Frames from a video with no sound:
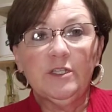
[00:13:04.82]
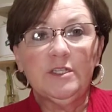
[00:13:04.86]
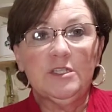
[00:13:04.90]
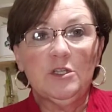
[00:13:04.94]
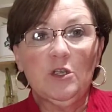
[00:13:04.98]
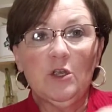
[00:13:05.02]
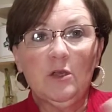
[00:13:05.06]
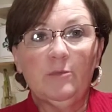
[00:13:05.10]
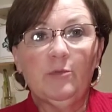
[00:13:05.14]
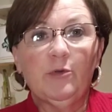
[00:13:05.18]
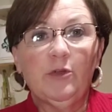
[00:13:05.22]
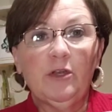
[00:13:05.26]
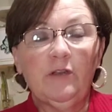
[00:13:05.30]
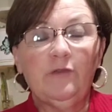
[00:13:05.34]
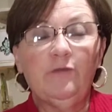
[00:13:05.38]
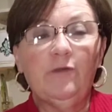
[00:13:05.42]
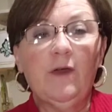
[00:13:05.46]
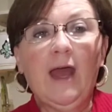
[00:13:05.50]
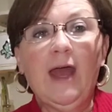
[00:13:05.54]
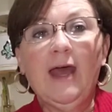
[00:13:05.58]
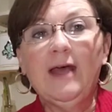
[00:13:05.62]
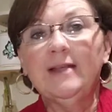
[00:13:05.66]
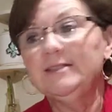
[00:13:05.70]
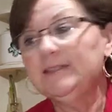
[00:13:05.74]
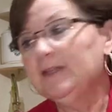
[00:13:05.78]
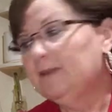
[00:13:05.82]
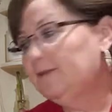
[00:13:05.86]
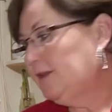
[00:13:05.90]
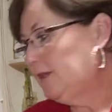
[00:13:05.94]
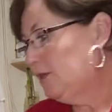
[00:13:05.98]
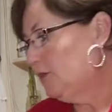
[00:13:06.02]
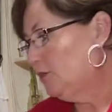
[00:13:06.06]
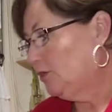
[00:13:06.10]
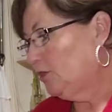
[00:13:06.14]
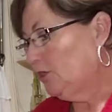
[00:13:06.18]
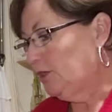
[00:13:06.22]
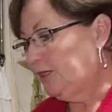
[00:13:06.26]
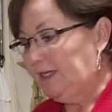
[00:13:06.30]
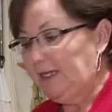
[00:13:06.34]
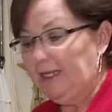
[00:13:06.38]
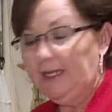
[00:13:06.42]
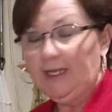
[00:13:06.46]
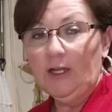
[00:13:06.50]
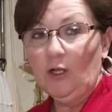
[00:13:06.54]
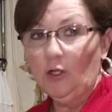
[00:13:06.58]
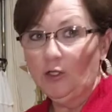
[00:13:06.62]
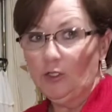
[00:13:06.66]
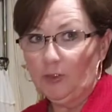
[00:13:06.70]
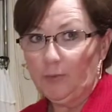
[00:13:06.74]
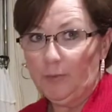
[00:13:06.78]
to stir it pretty fast, and then you're going to get
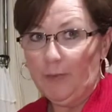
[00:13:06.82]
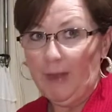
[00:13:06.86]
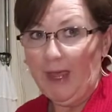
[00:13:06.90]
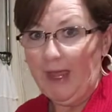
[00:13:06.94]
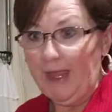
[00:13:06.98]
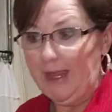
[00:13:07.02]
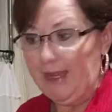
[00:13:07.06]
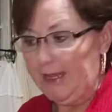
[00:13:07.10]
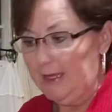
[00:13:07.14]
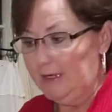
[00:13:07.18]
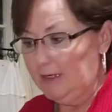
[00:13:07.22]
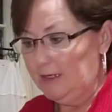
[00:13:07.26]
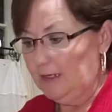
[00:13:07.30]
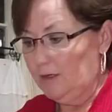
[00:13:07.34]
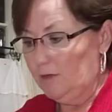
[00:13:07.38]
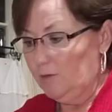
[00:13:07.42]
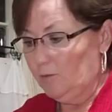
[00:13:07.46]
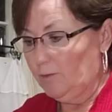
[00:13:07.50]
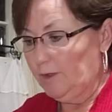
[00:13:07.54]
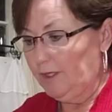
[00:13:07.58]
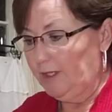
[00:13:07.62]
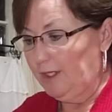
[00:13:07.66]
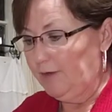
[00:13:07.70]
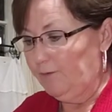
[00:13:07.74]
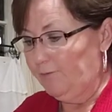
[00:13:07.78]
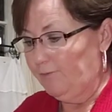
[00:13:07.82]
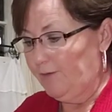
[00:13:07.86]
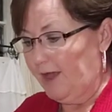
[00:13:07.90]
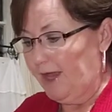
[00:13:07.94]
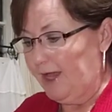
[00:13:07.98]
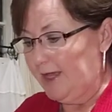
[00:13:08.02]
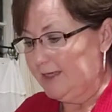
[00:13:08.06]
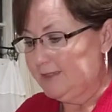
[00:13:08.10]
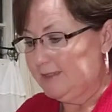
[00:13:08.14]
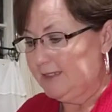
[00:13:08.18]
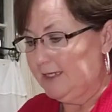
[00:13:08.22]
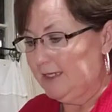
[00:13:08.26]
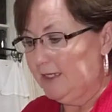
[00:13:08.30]
it on your pan really fast.